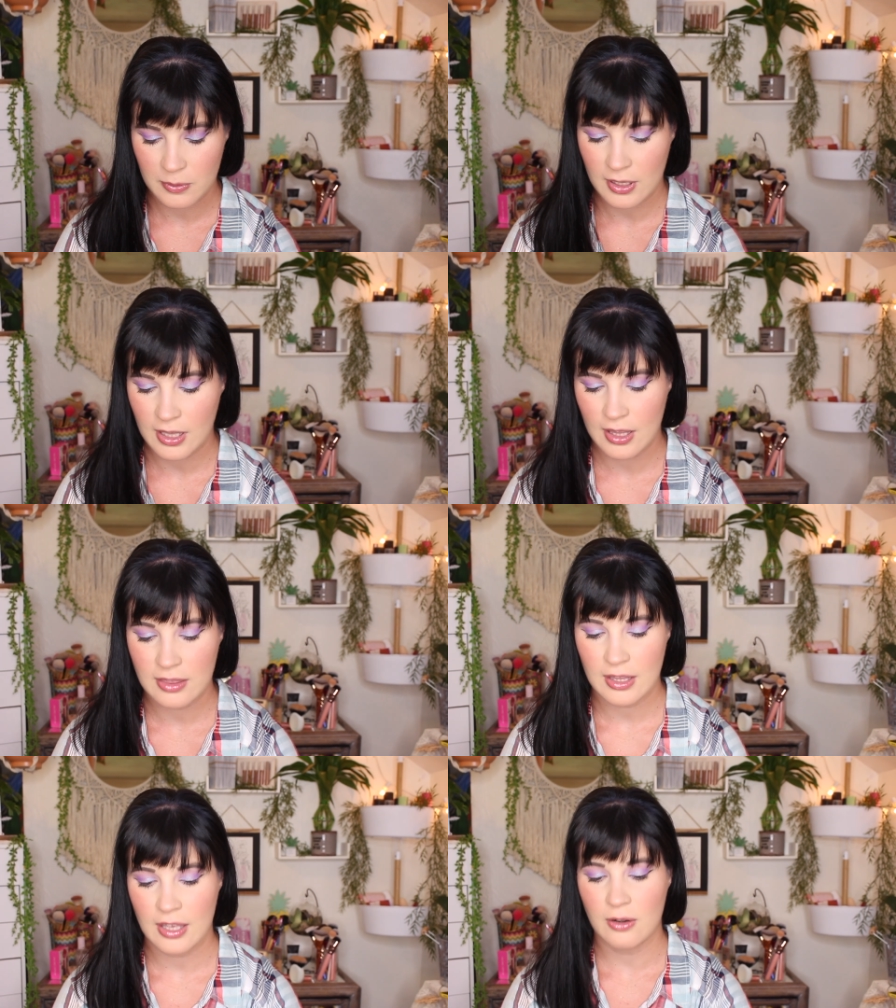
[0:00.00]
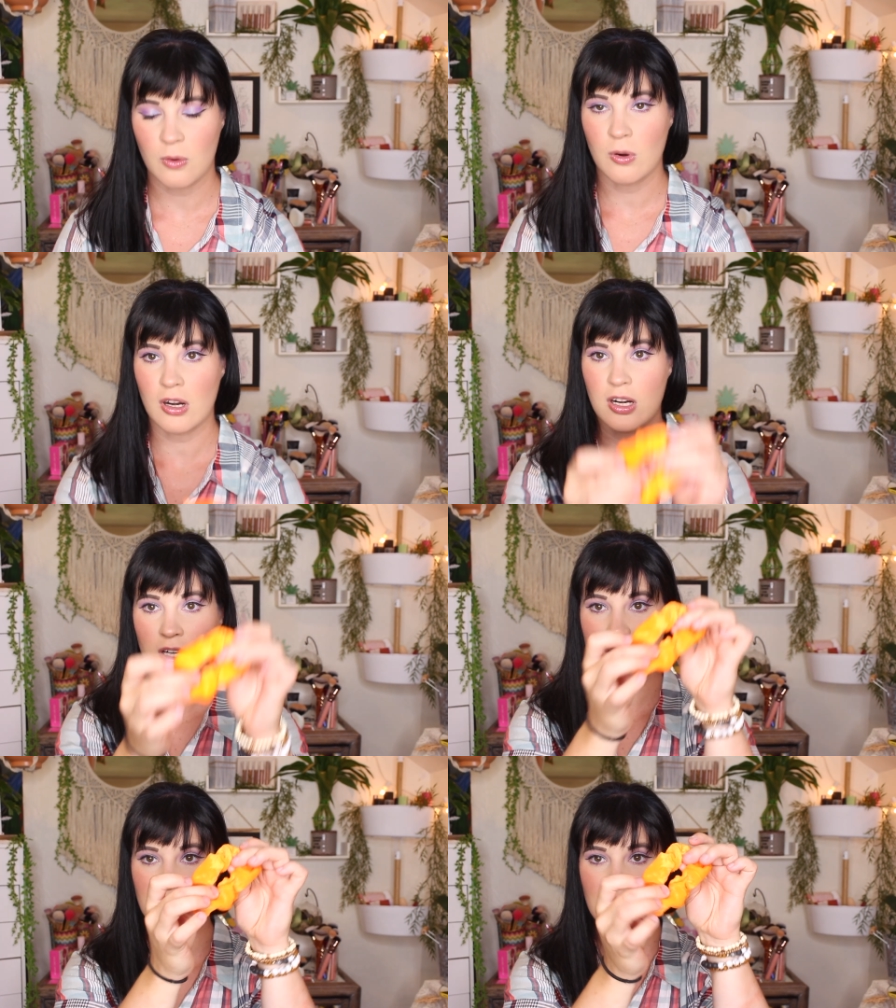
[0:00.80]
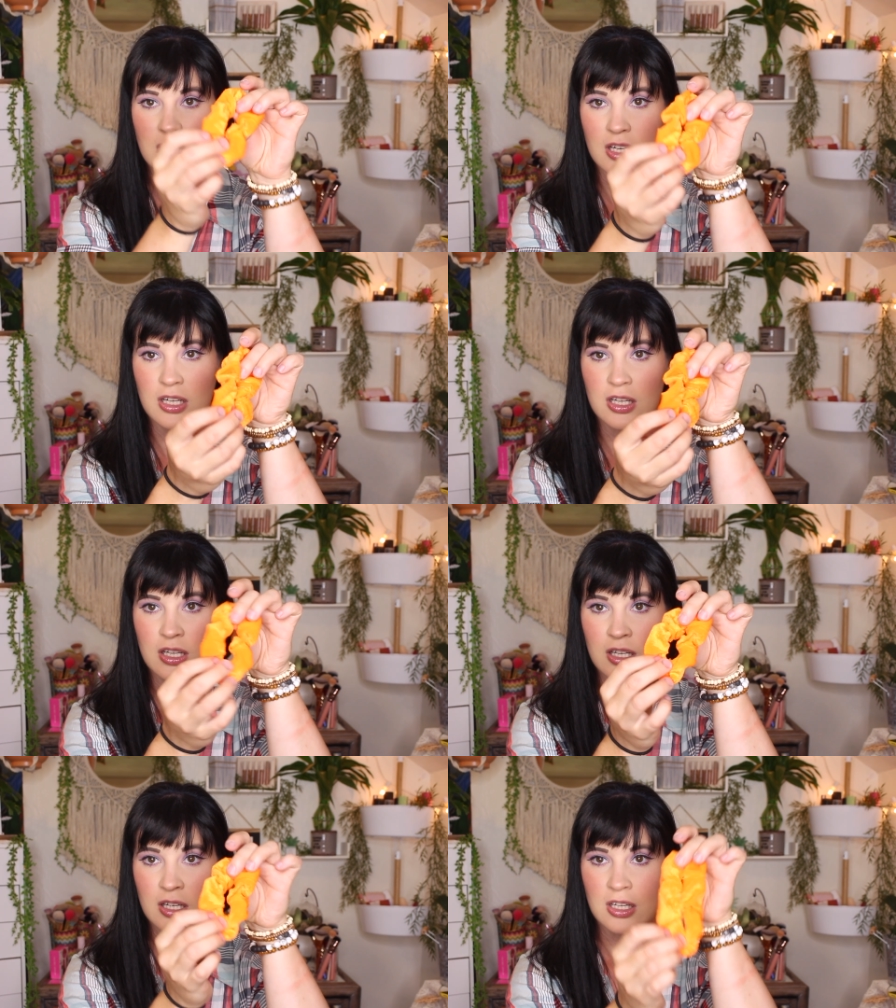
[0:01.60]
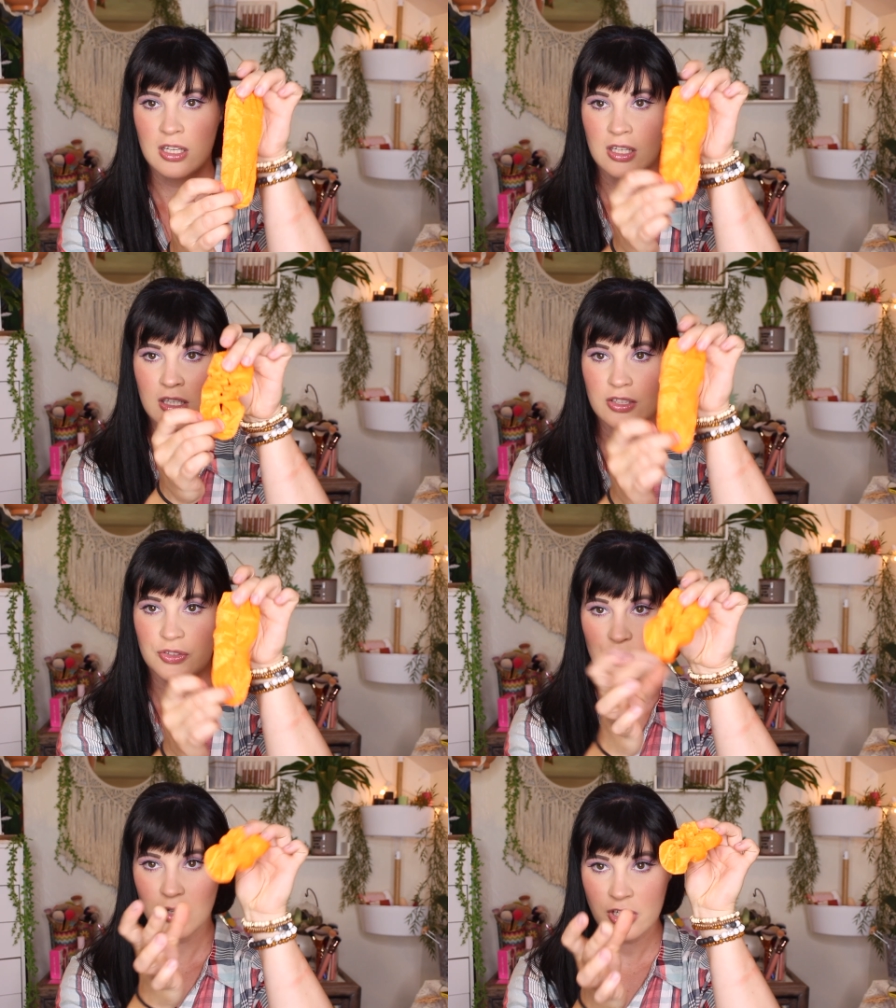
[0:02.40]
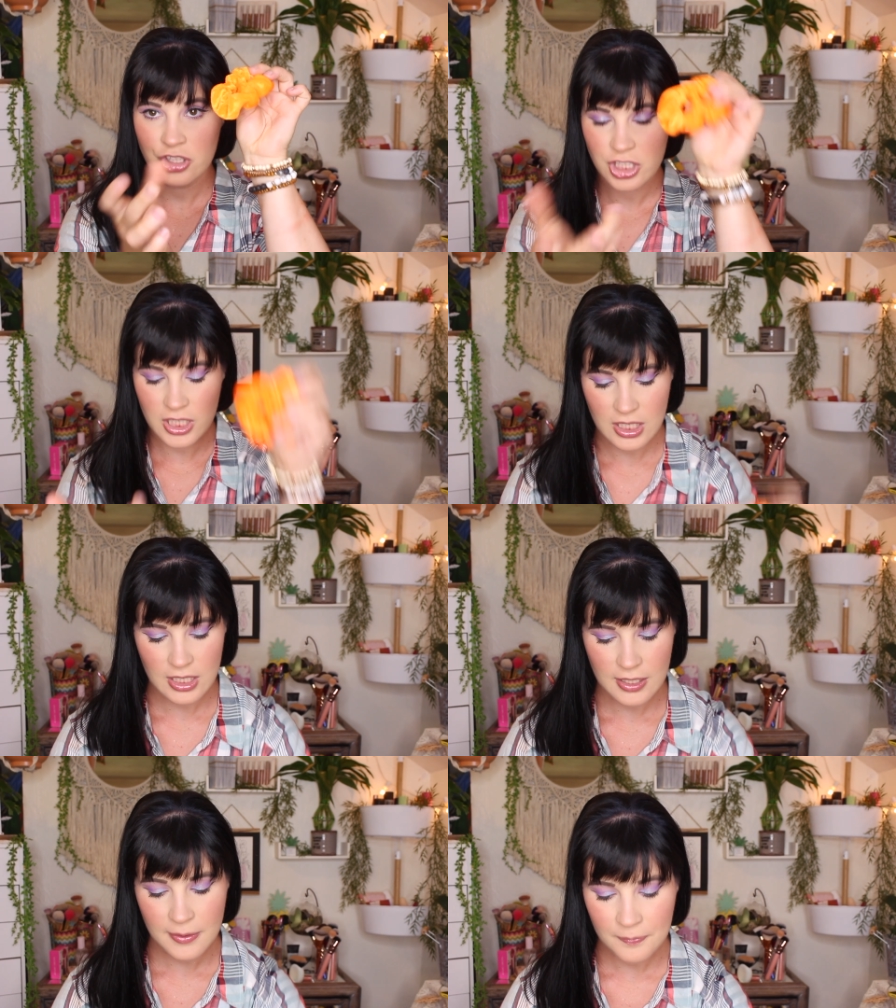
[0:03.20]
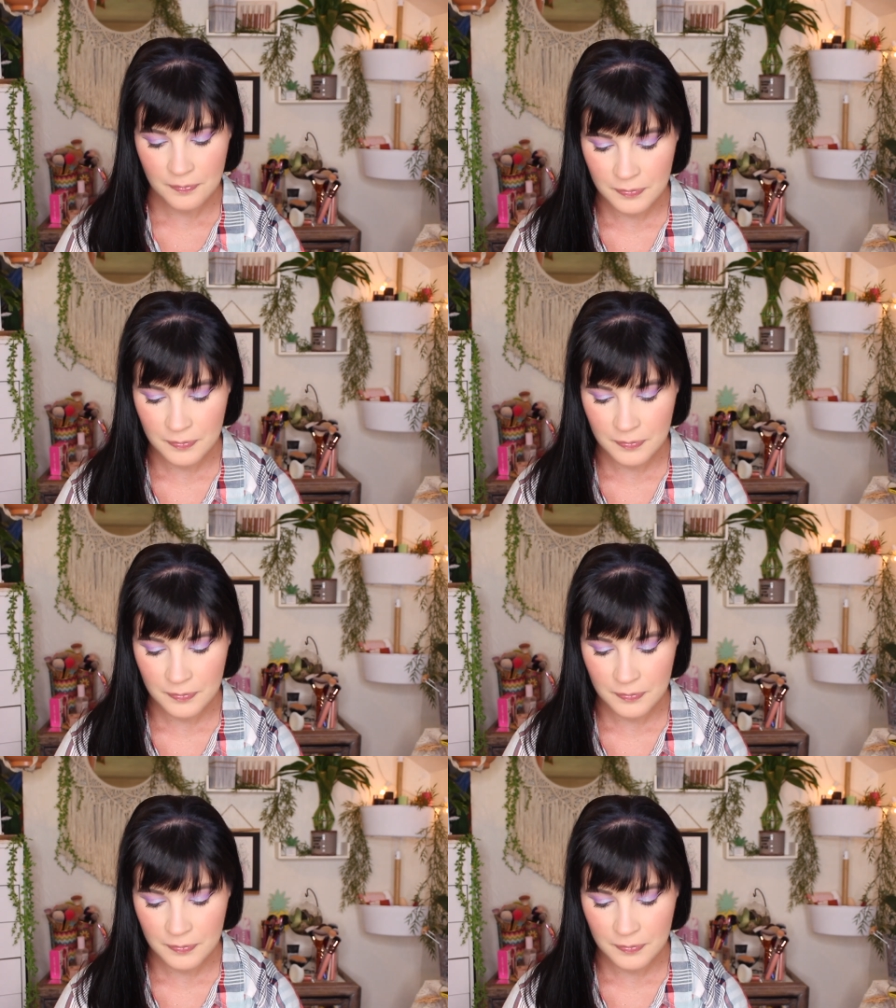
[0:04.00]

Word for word: with an orange scrunchie.